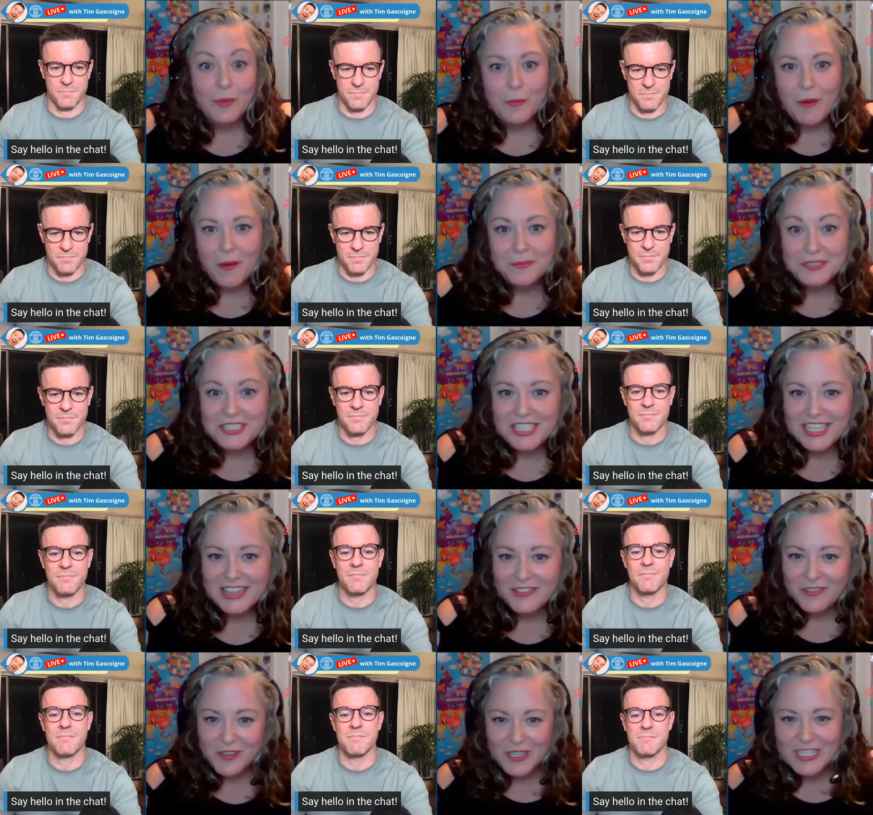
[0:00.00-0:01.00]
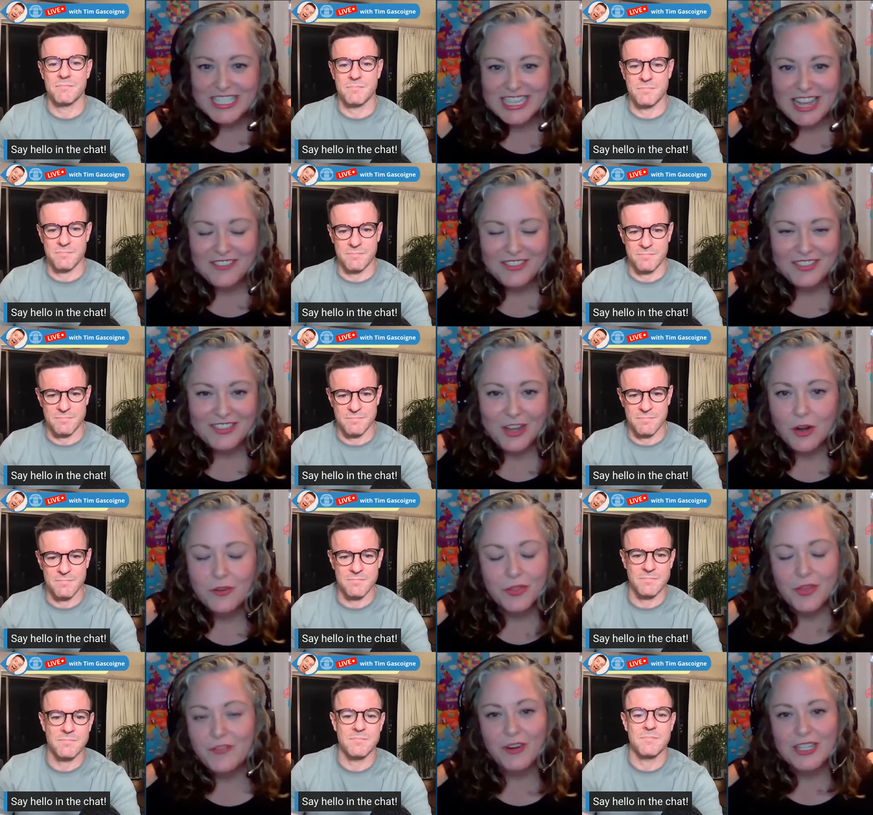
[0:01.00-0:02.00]
Speaker 1: I'll be publishing the first level
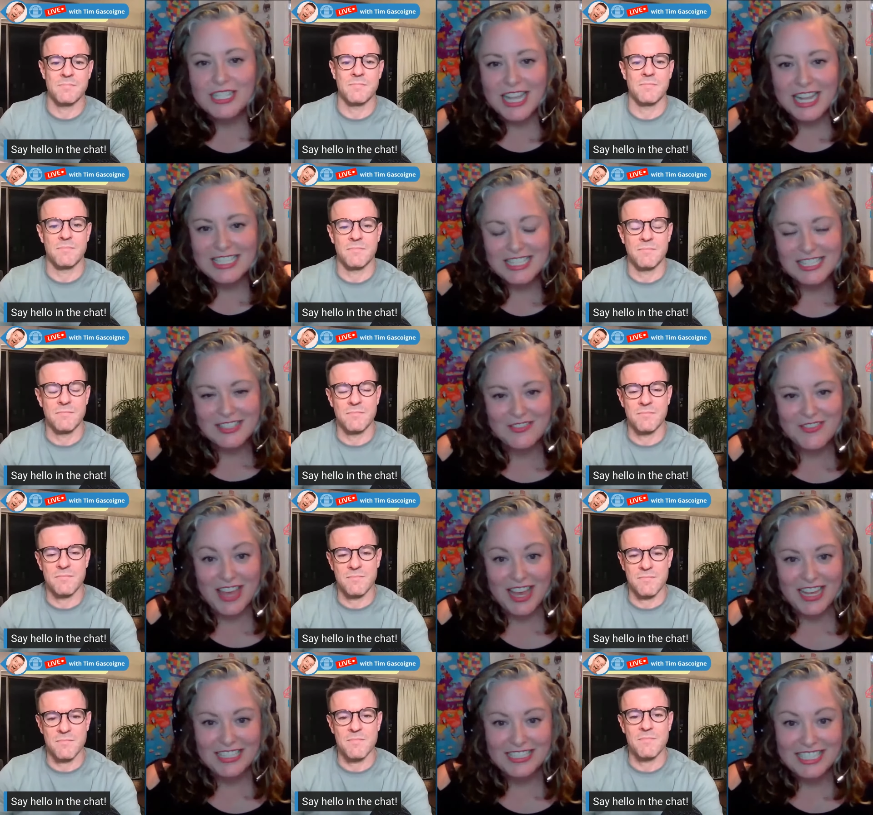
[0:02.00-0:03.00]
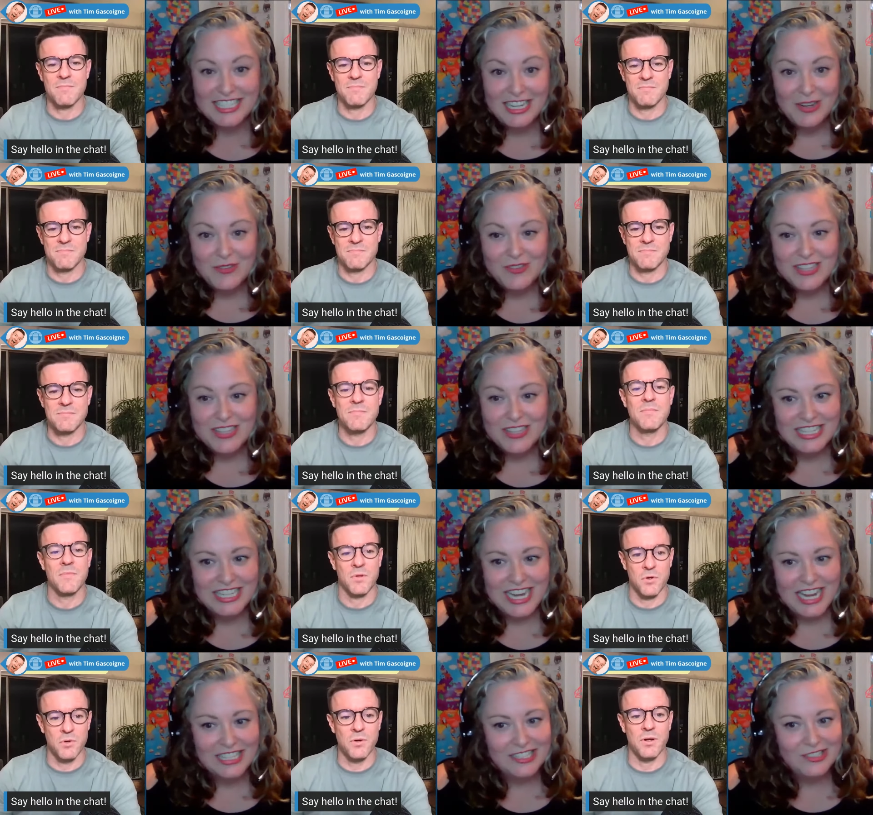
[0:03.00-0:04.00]
or the first lessons of that within
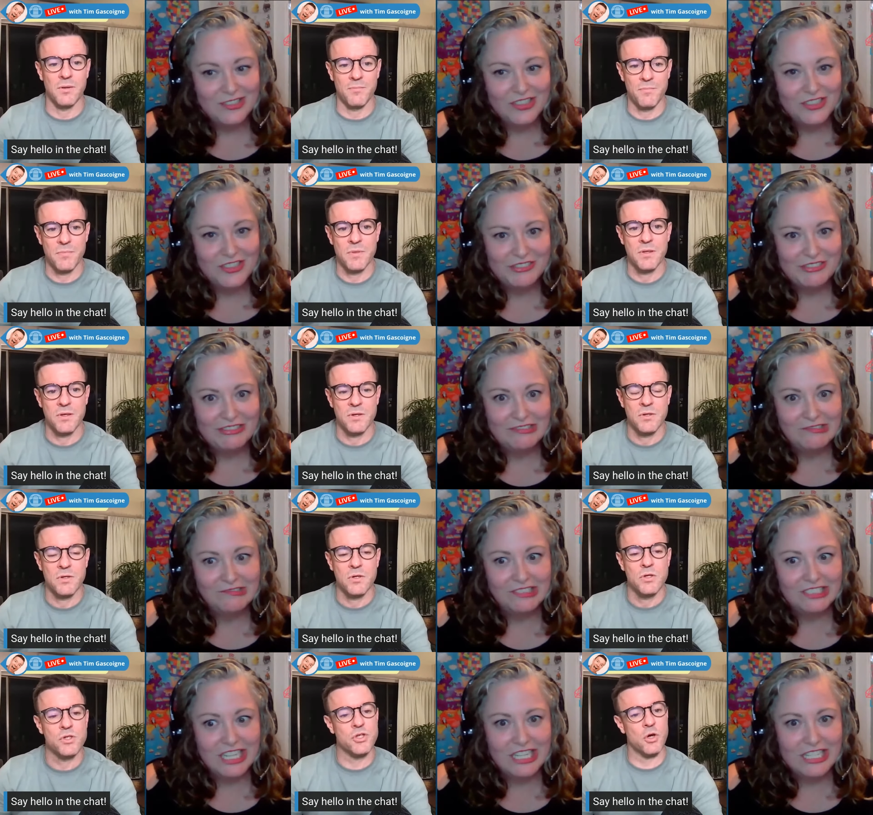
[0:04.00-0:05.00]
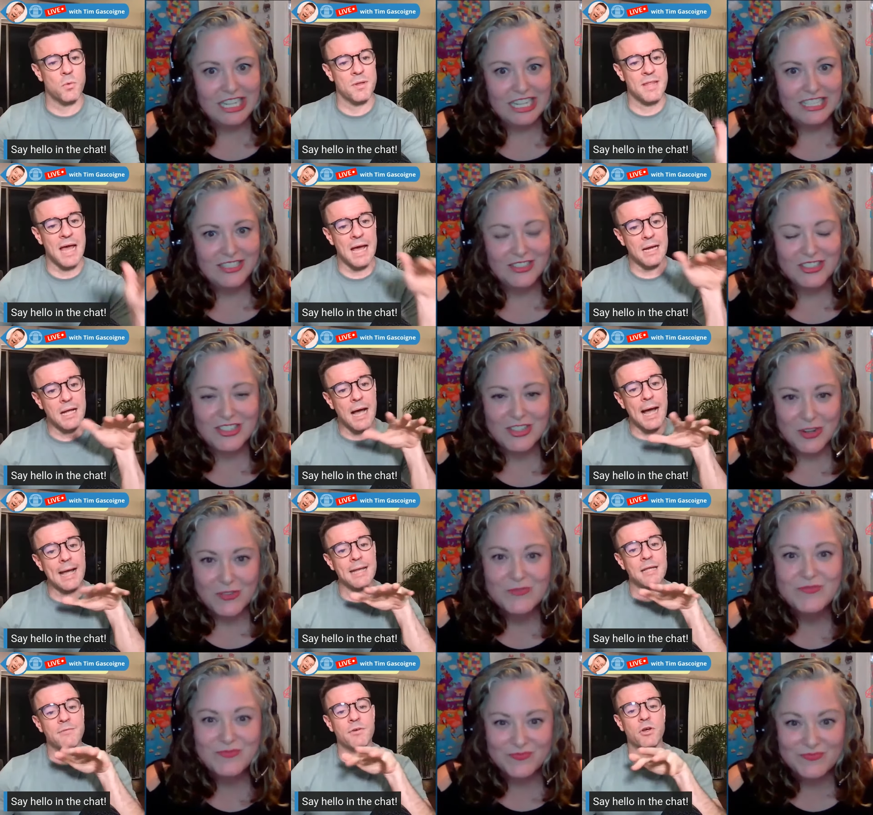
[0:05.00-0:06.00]
the cool. next sort of. So would that
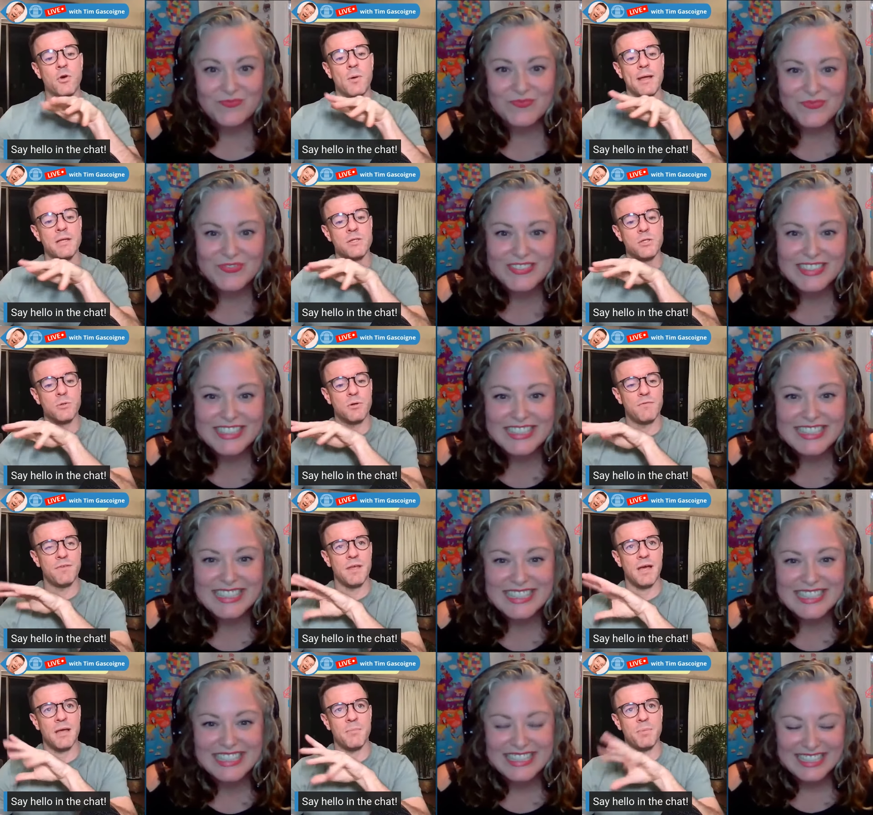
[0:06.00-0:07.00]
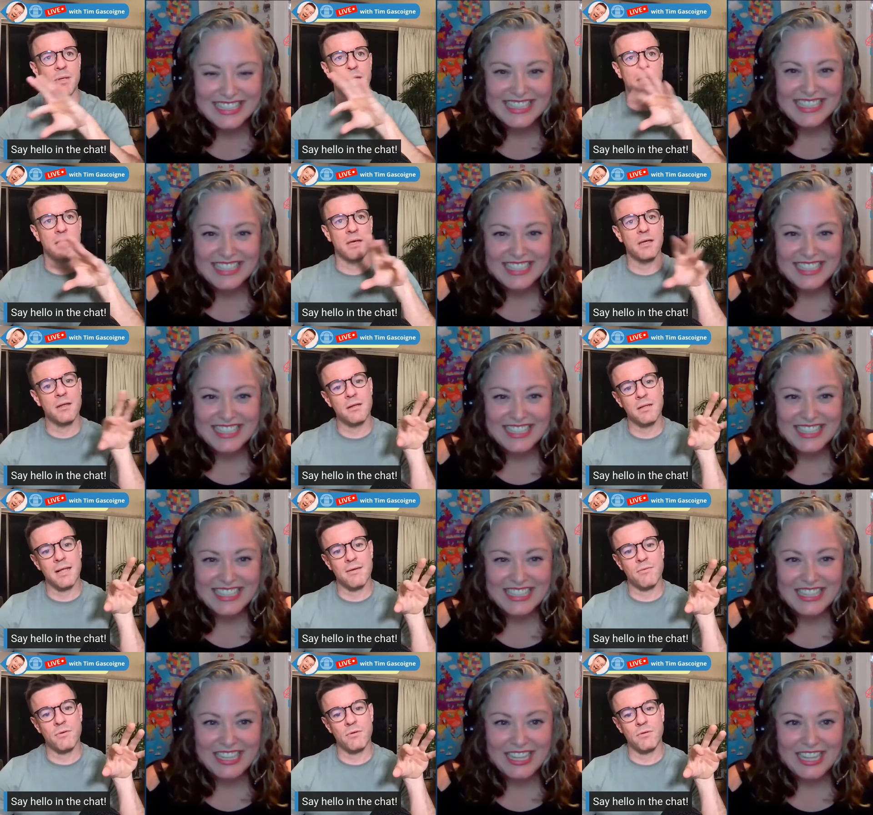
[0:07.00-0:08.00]
kind
Speaker 2: so. of equate to a VIP kid
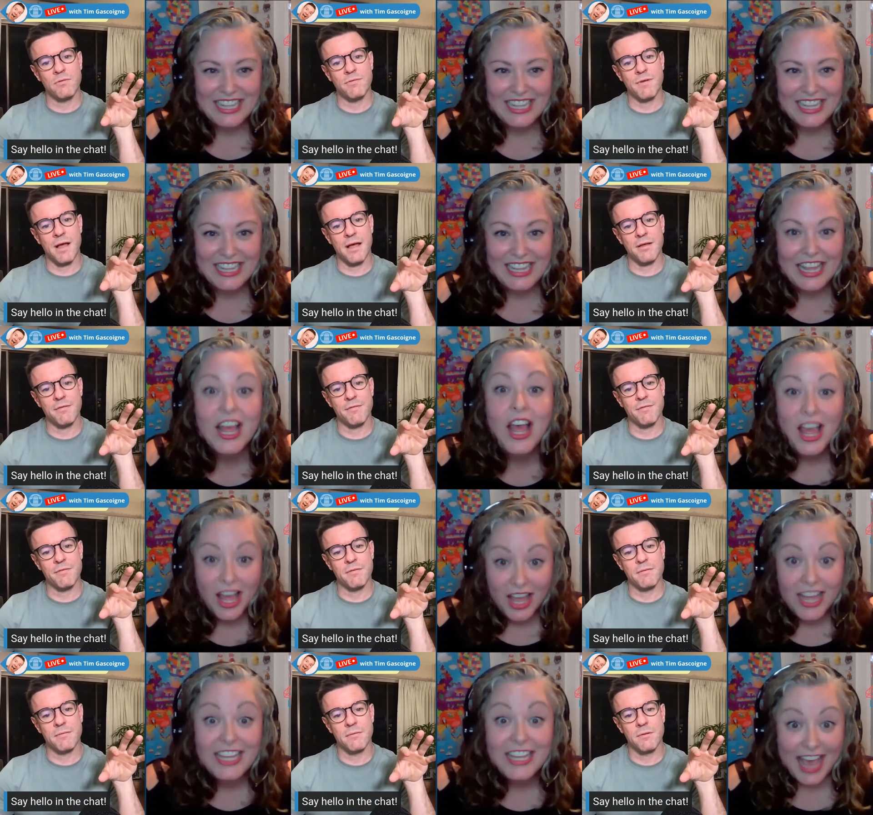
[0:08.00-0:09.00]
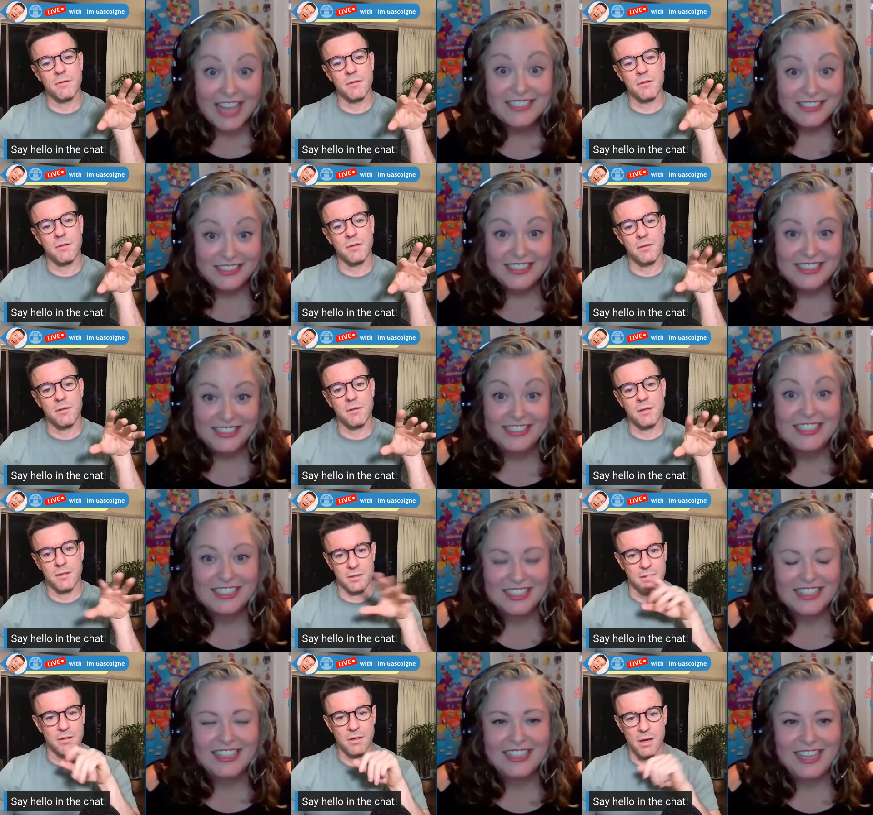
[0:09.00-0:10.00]
level five?
Speaker 1: Yes.
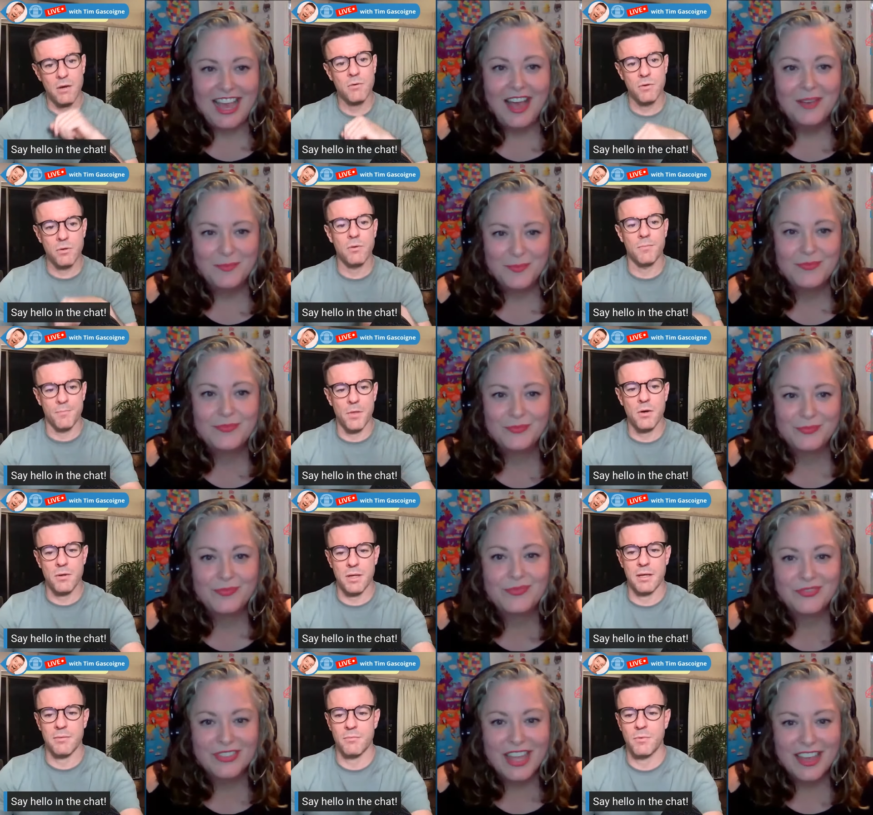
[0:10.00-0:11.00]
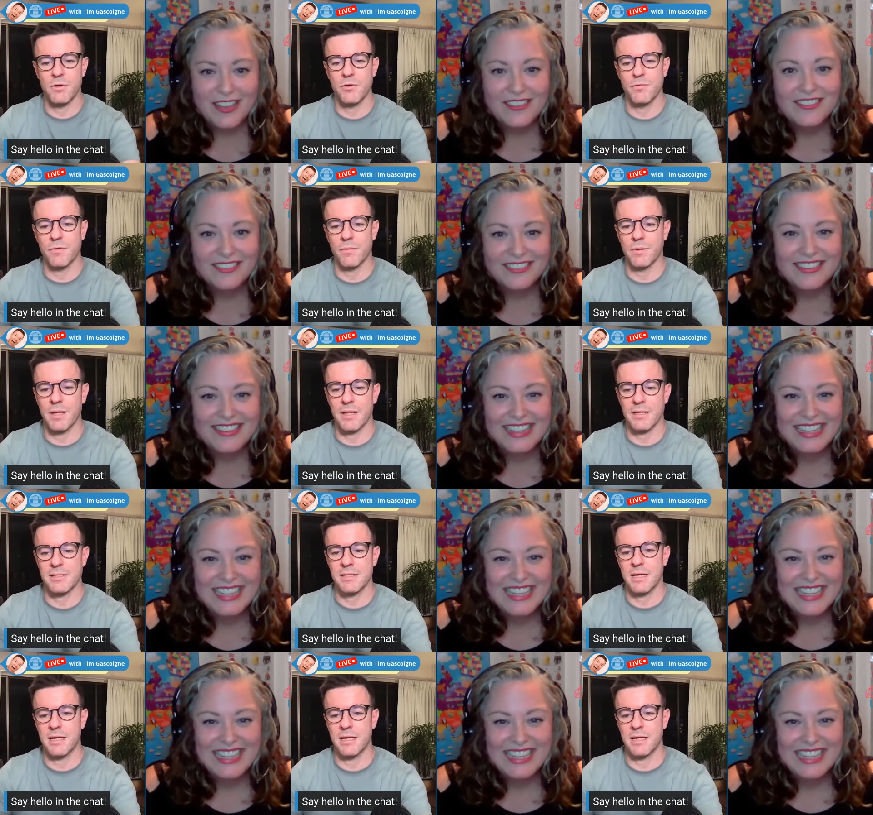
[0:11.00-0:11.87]
Oh, yeah. cool.
Speaker 2: Okay, wonderful. Yeah. yeah, that's